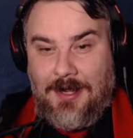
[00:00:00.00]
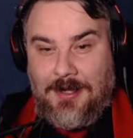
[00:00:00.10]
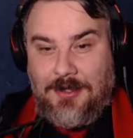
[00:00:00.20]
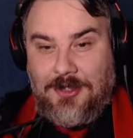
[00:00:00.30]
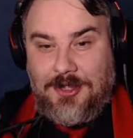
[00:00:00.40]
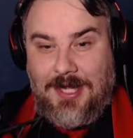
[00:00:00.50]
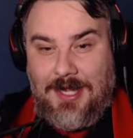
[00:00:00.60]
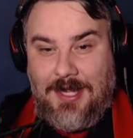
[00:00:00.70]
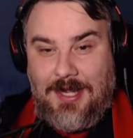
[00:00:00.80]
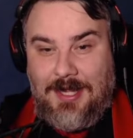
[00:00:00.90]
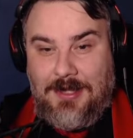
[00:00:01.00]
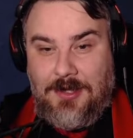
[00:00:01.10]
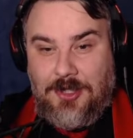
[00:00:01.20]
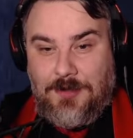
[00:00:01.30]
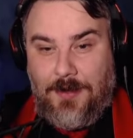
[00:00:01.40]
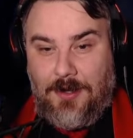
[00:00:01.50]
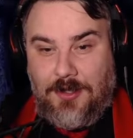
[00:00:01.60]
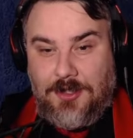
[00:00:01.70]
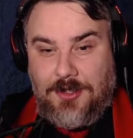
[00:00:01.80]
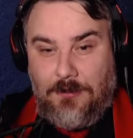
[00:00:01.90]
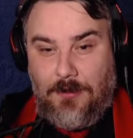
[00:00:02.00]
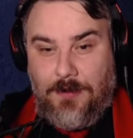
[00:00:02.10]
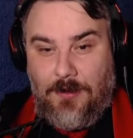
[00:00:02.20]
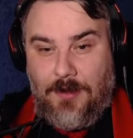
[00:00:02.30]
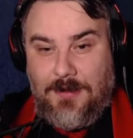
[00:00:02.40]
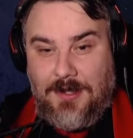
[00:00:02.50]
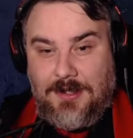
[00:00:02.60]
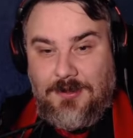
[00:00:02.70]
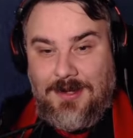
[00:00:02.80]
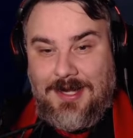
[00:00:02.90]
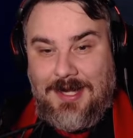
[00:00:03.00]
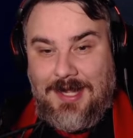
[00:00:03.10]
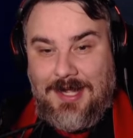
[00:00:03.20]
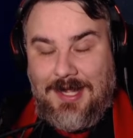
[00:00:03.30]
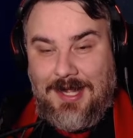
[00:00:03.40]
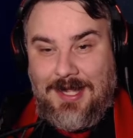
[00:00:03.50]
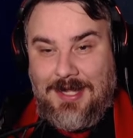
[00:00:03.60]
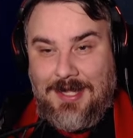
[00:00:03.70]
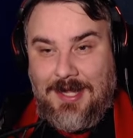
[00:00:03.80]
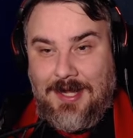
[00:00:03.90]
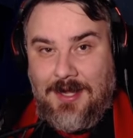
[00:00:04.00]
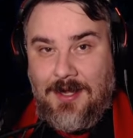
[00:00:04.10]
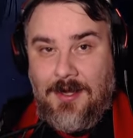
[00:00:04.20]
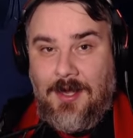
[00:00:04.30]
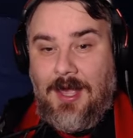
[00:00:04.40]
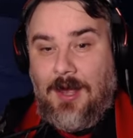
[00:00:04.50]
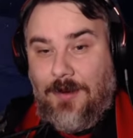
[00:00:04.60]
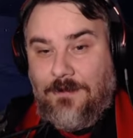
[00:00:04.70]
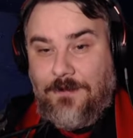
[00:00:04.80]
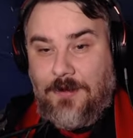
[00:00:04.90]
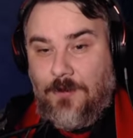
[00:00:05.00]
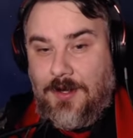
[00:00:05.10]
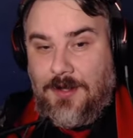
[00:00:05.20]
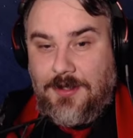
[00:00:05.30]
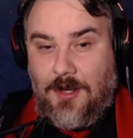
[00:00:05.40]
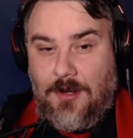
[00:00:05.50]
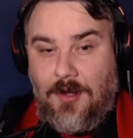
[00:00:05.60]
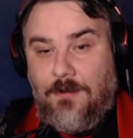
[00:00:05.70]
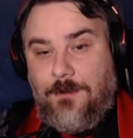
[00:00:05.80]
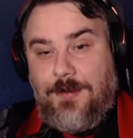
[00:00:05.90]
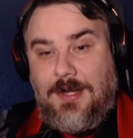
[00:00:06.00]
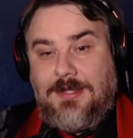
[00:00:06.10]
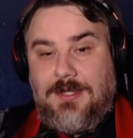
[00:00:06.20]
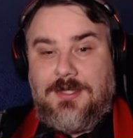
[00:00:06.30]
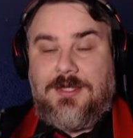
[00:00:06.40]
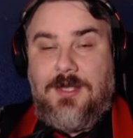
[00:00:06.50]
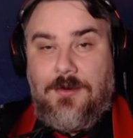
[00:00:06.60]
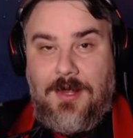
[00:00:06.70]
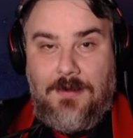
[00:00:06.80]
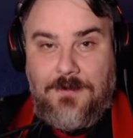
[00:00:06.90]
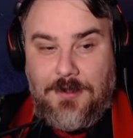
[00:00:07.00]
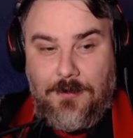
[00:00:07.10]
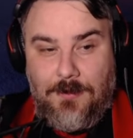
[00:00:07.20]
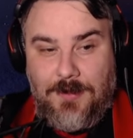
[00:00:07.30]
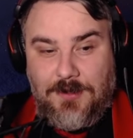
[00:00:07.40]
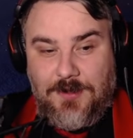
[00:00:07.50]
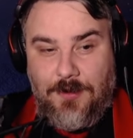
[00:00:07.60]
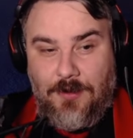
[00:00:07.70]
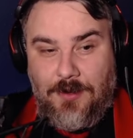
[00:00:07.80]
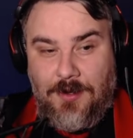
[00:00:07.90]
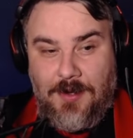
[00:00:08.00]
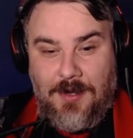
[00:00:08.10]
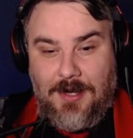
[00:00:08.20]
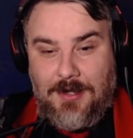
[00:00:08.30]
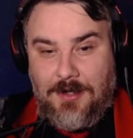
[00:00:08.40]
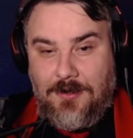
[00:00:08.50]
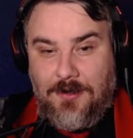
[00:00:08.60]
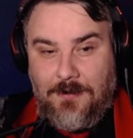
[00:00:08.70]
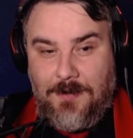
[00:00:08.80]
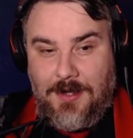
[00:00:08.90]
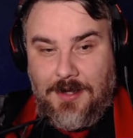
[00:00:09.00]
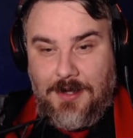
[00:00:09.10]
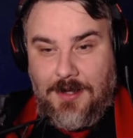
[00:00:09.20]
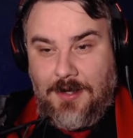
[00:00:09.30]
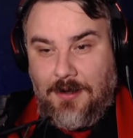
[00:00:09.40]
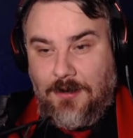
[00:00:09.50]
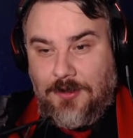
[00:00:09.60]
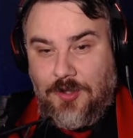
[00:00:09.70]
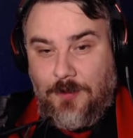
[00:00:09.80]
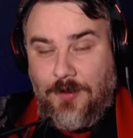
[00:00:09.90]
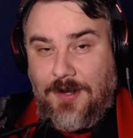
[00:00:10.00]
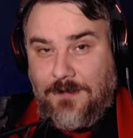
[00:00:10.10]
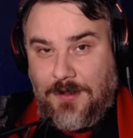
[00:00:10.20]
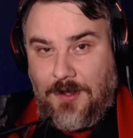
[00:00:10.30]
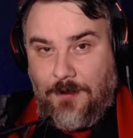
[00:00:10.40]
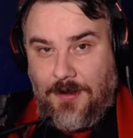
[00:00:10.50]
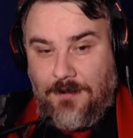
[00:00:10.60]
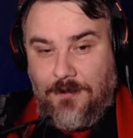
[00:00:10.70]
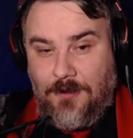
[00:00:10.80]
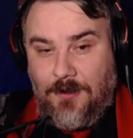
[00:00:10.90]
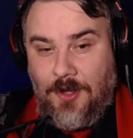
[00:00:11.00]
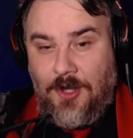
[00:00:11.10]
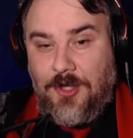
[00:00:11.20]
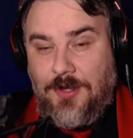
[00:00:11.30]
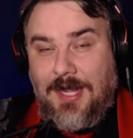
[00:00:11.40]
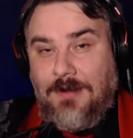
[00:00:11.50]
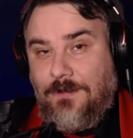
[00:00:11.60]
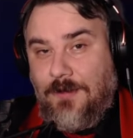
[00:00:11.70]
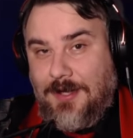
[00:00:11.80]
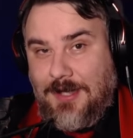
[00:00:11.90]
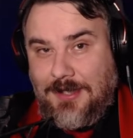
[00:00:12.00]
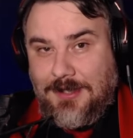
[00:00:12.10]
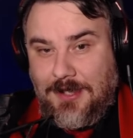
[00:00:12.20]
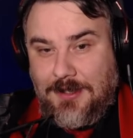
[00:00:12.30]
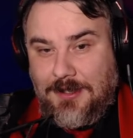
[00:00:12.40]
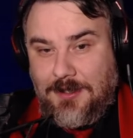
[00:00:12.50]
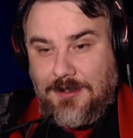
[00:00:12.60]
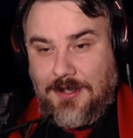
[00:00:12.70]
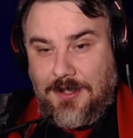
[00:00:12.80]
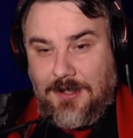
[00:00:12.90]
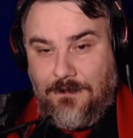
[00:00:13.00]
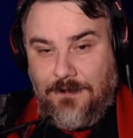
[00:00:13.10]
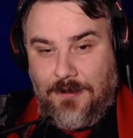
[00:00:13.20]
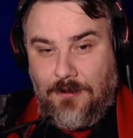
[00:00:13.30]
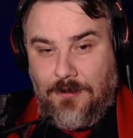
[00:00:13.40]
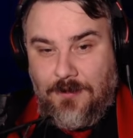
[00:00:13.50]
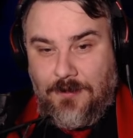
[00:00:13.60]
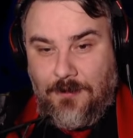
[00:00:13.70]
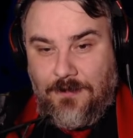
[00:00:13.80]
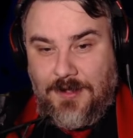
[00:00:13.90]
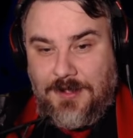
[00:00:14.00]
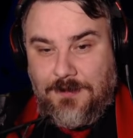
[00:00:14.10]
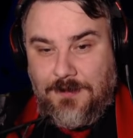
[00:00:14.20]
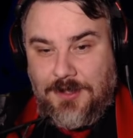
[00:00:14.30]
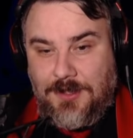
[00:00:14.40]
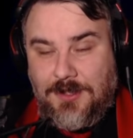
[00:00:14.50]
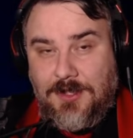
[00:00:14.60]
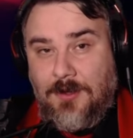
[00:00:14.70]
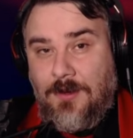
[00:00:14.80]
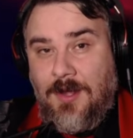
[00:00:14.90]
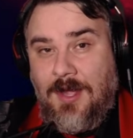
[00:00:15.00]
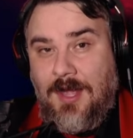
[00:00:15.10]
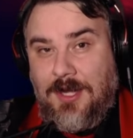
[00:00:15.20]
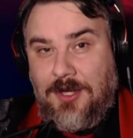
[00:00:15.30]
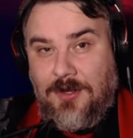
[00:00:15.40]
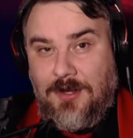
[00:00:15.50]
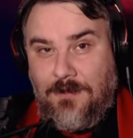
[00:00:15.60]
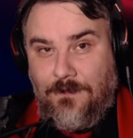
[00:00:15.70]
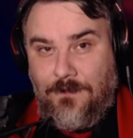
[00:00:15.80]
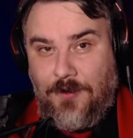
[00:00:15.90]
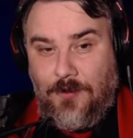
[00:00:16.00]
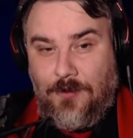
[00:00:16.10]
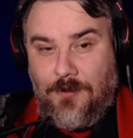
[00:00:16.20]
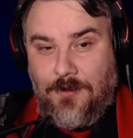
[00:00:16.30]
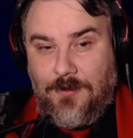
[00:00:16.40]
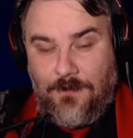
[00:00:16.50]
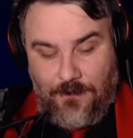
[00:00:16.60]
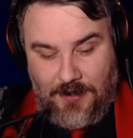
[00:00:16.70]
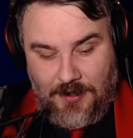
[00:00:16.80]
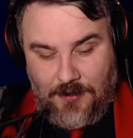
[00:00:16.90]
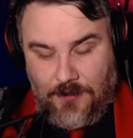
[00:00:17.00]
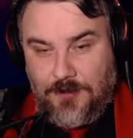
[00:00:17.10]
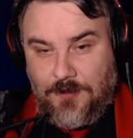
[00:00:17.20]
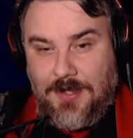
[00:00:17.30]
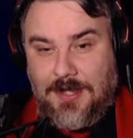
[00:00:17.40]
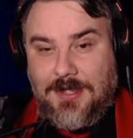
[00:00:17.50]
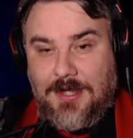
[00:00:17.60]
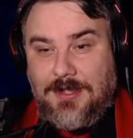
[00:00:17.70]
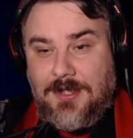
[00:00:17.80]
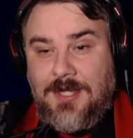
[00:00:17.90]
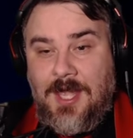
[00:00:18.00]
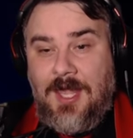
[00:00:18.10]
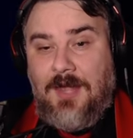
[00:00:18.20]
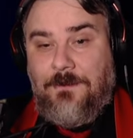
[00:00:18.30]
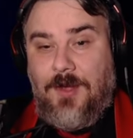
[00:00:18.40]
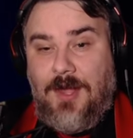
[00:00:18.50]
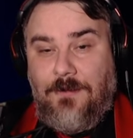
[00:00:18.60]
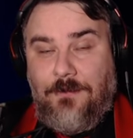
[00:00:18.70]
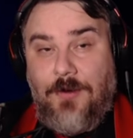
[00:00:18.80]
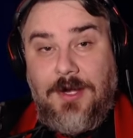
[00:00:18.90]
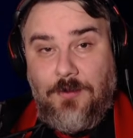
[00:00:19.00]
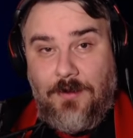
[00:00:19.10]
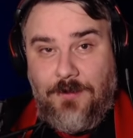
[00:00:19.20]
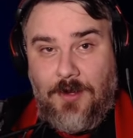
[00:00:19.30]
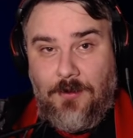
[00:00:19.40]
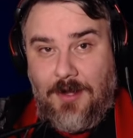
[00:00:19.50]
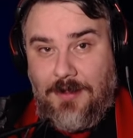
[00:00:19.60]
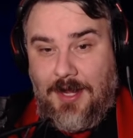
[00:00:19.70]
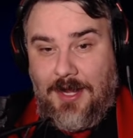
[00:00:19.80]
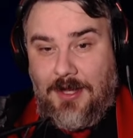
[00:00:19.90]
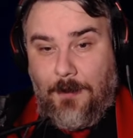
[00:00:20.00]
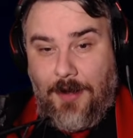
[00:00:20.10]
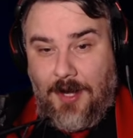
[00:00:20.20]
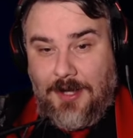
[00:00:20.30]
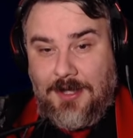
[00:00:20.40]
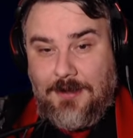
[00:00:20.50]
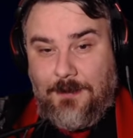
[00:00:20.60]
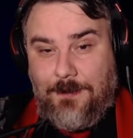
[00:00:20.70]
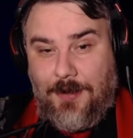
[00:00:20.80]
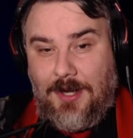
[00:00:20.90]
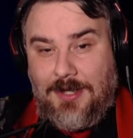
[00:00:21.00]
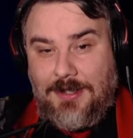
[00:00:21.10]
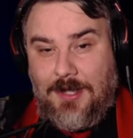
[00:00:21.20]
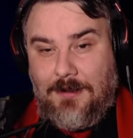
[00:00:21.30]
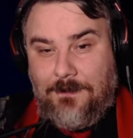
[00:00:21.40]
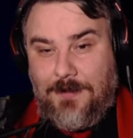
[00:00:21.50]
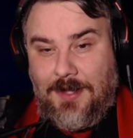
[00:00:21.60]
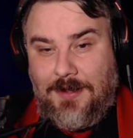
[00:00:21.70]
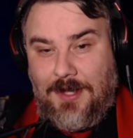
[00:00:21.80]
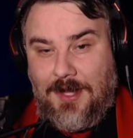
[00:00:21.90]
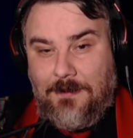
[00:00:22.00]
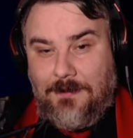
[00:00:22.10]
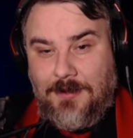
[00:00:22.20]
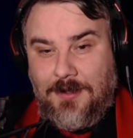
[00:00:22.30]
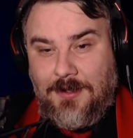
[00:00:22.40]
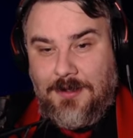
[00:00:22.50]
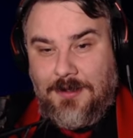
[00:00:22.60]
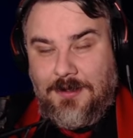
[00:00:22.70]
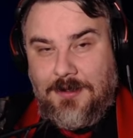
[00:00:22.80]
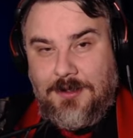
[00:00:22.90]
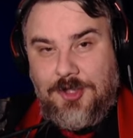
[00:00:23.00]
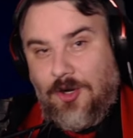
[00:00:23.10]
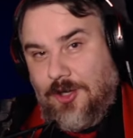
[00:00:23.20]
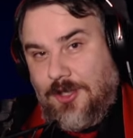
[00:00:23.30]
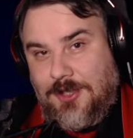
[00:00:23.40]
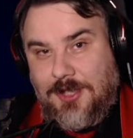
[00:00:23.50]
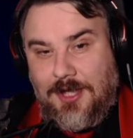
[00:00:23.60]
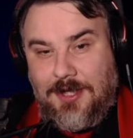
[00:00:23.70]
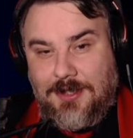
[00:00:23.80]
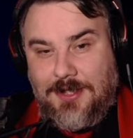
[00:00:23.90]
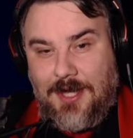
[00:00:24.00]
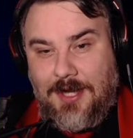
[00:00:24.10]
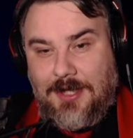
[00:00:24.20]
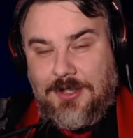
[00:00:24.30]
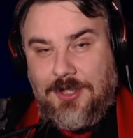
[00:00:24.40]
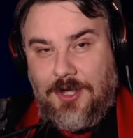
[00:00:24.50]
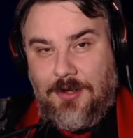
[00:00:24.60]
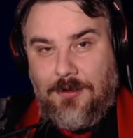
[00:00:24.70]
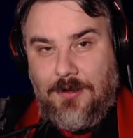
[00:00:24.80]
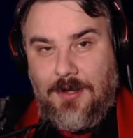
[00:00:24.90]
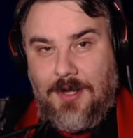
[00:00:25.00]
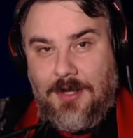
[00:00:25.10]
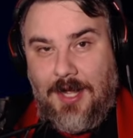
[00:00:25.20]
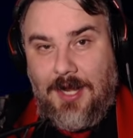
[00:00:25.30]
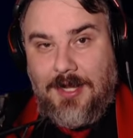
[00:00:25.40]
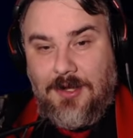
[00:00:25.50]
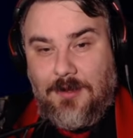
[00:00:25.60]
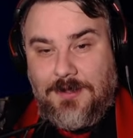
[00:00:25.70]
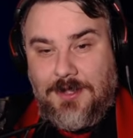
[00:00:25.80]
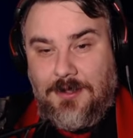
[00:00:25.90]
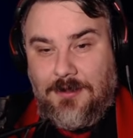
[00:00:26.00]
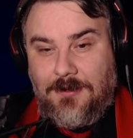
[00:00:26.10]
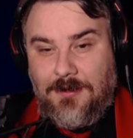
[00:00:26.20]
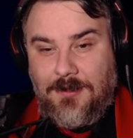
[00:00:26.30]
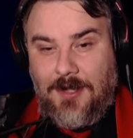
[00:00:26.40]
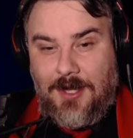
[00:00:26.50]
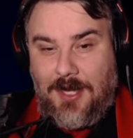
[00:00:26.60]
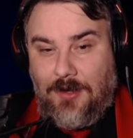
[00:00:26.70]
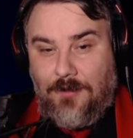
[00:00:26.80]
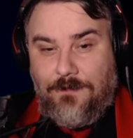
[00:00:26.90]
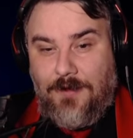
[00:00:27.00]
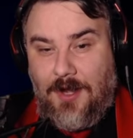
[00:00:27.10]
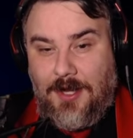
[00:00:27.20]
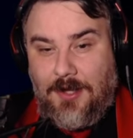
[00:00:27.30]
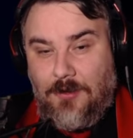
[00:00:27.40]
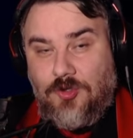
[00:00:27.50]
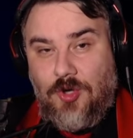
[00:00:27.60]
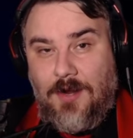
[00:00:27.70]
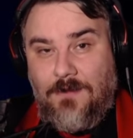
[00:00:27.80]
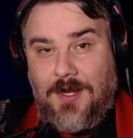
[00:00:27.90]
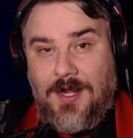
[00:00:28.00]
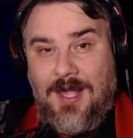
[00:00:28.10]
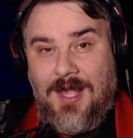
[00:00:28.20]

You just hit E, you just park your snowmobile up next to it and hit E here. However, when a lot of places don't have snowmobiles spawn, and you could be in a lot of trouble and have to go by foot, you can find gas canisters that you can fill with these machines too, and you can fuel vehicles with gas canisters. If you have a friend with you and they're in the pilot in the shotgun seat sat next to you in the helicopter, and they're not flying or driving,